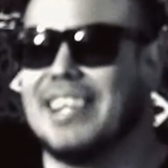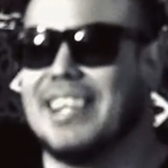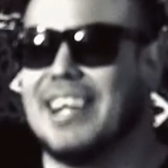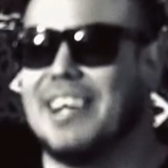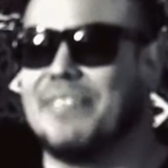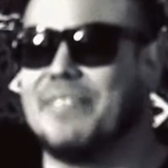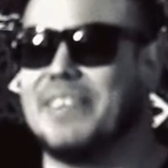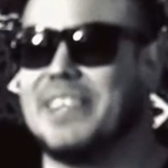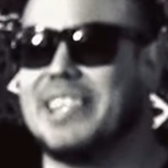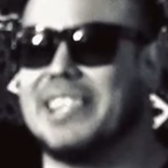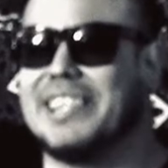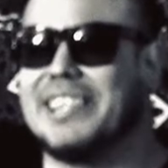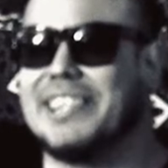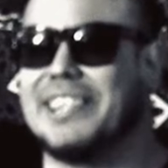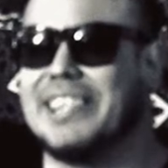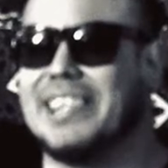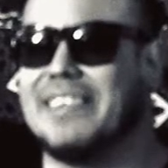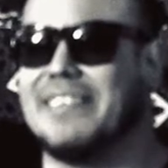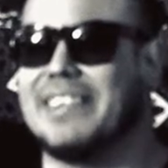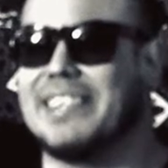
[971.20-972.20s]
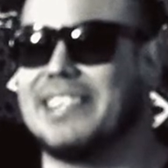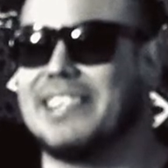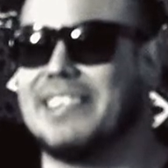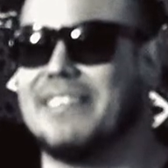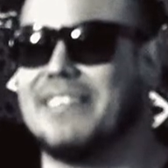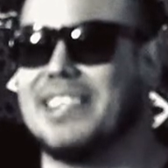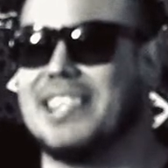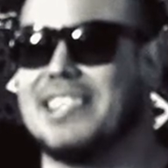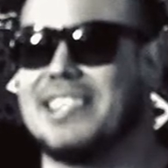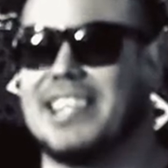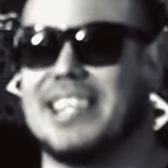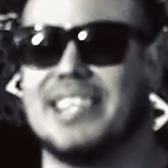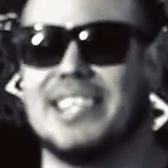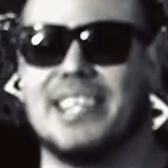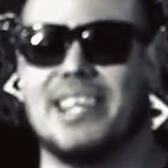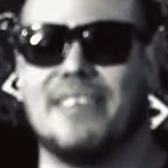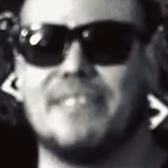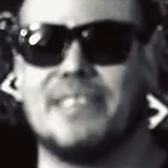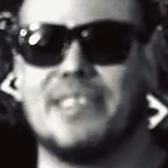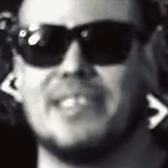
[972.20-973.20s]
I'm pretty sure with some of these
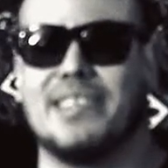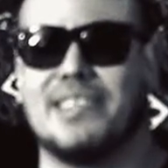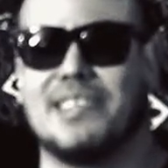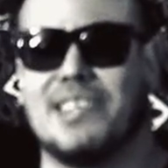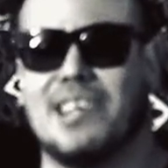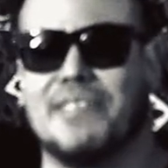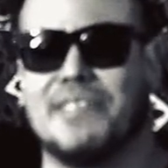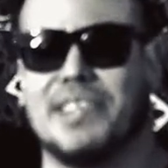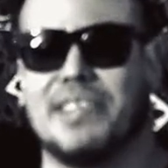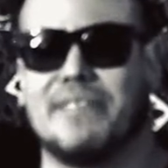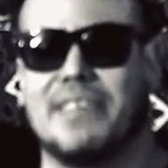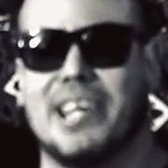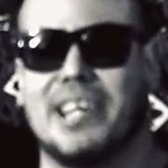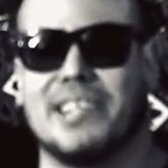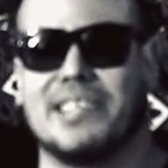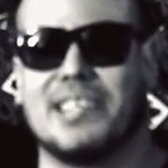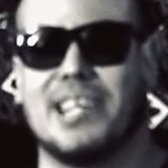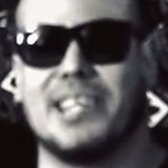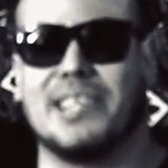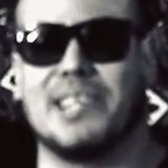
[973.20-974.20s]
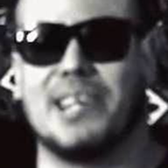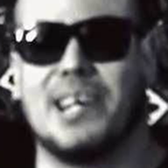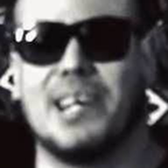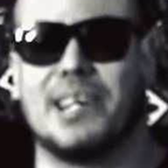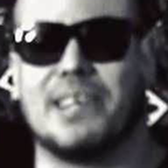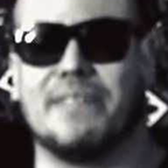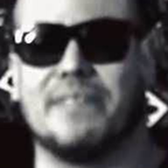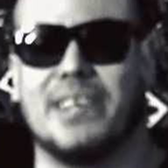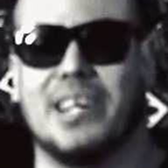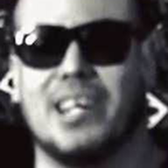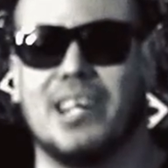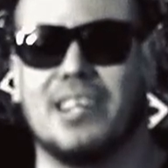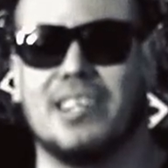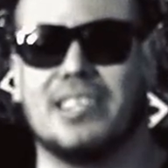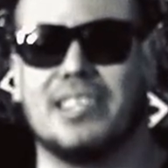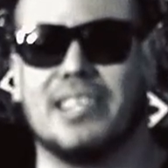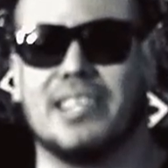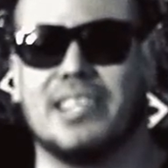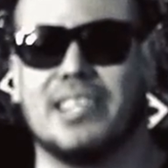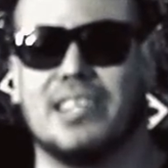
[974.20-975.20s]
in-depth subject matters I talk
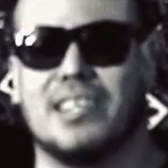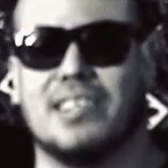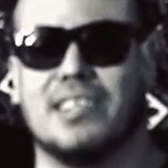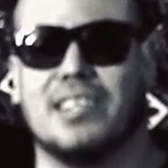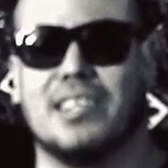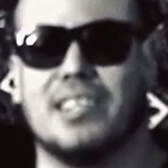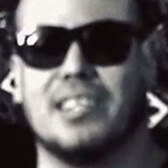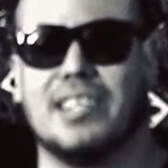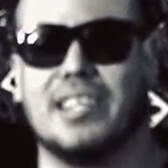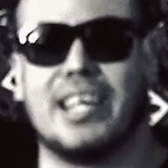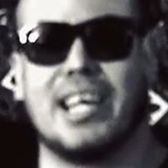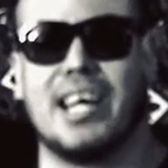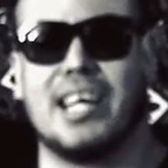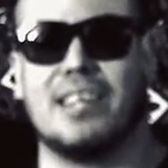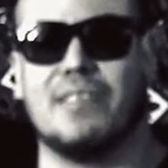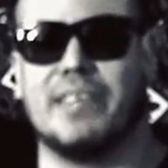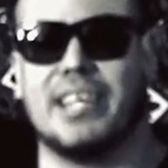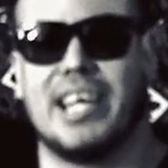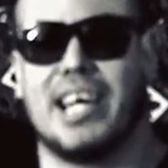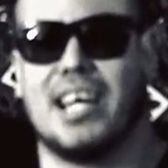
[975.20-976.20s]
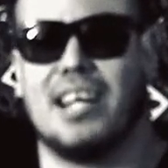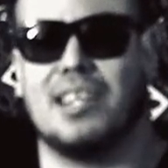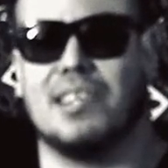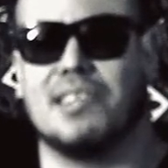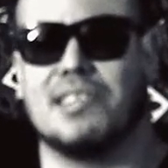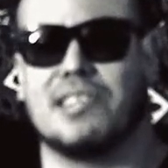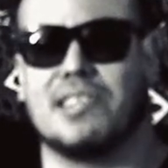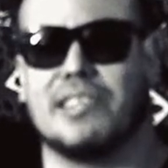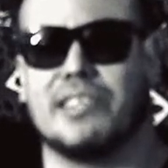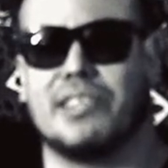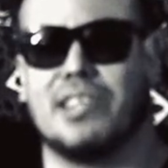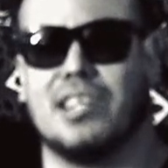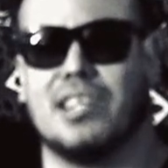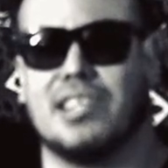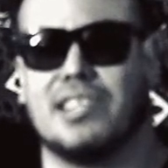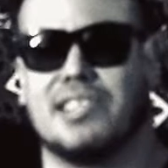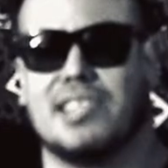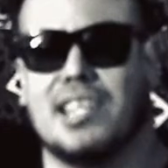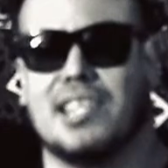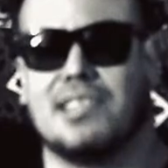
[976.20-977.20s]
about, we kind of lose
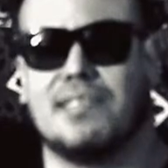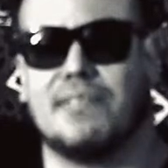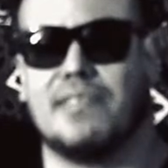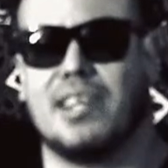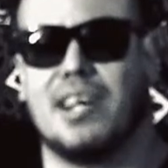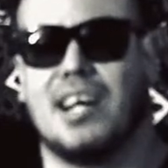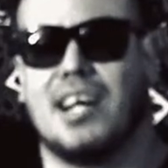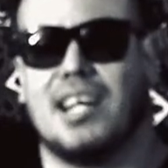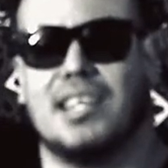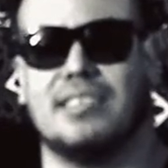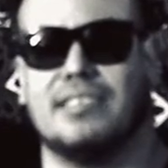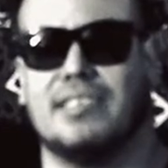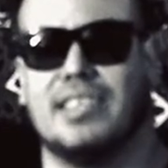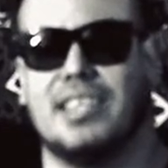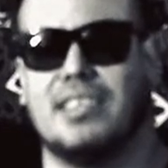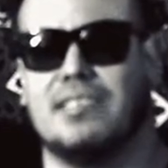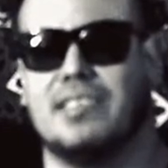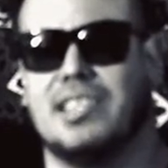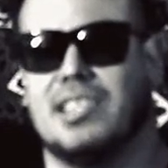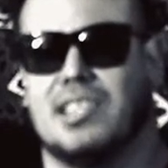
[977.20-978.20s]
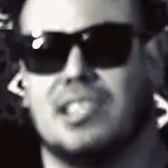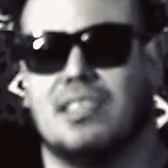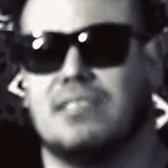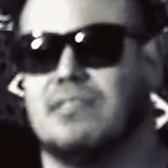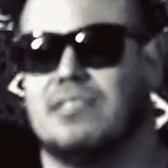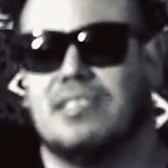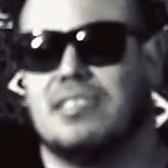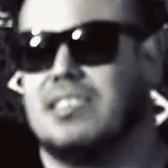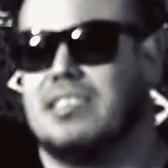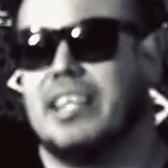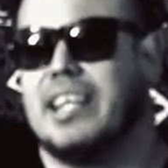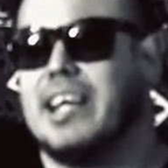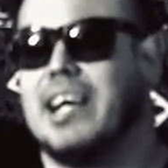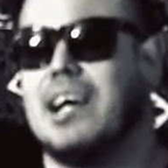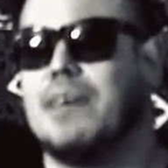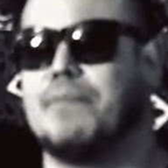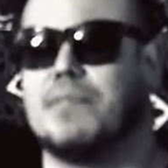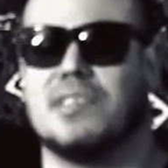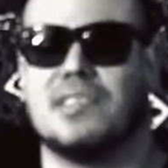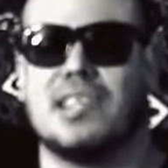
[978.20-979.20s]
our sense of thought. And, it
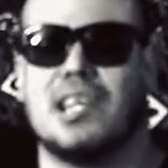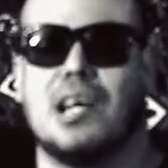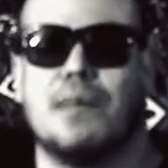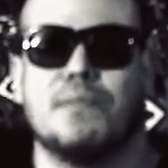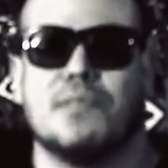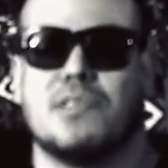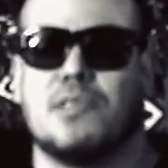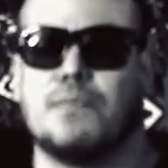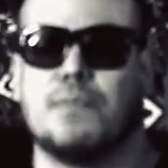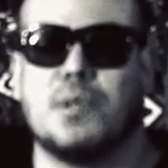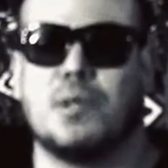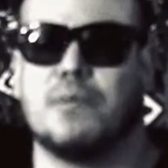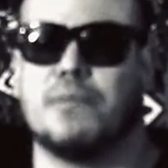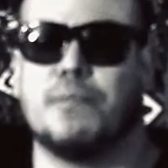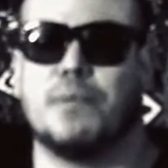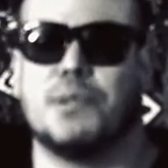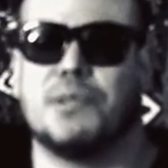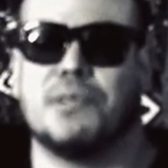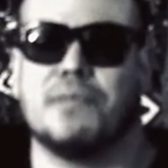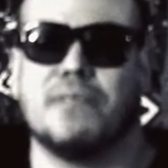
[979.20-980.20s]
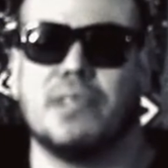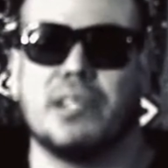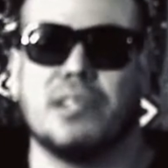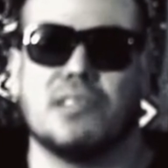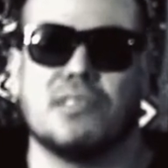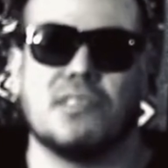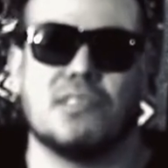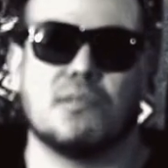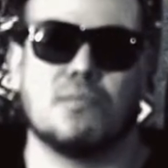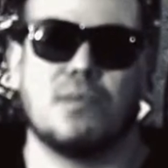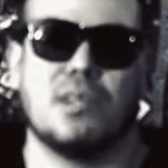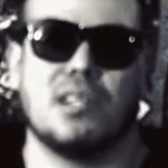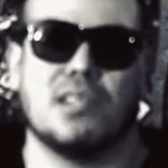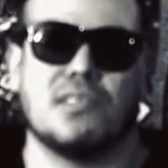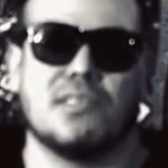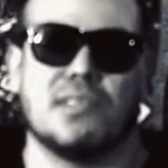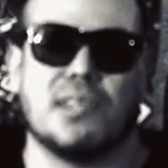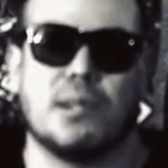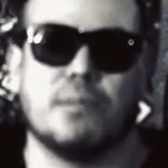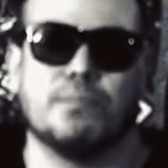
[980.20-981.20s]
happens. It happens to me with a bunch of videos as well.
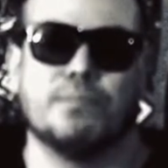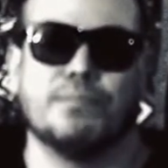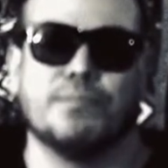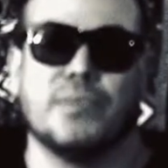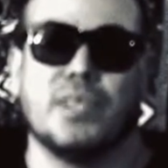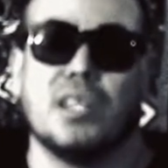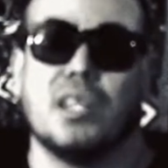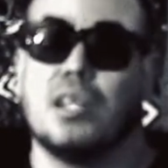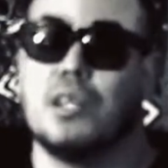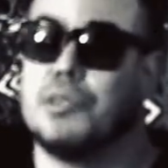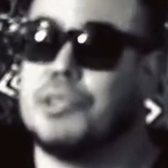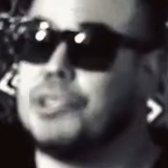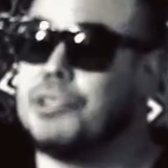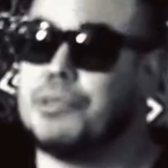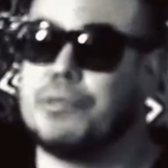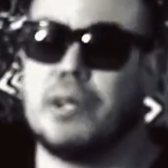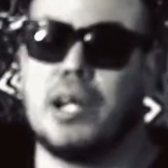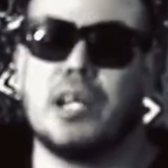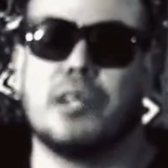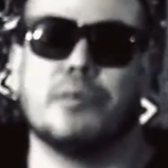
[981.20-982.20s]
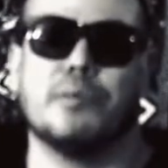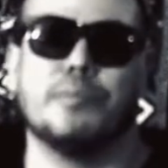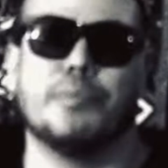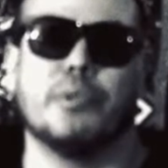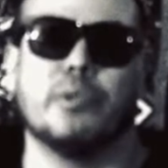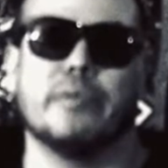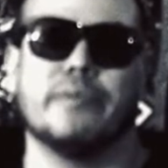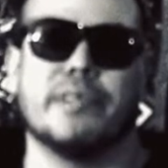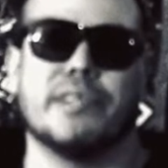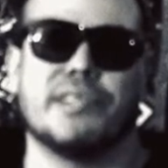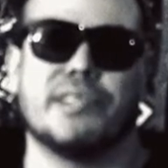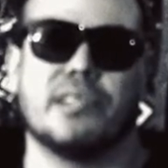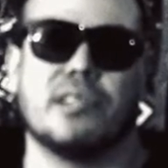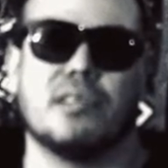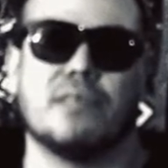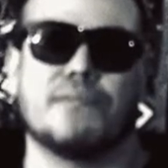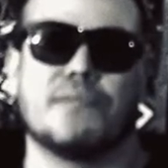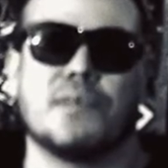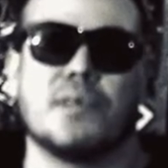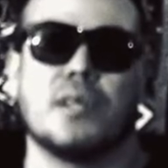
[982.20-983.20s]
So just trying to improve
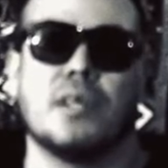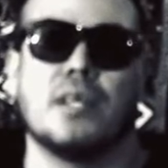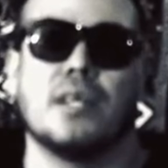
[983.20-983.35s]
ourselves.